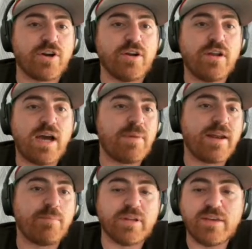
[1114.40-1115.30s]
Dart. I'm not
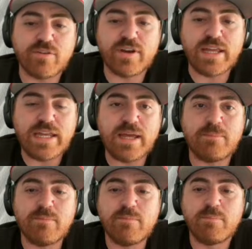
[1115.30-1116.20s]
a believer in
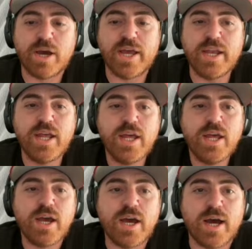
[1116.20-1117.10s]
him, but
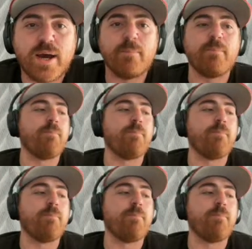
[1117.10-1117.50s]
I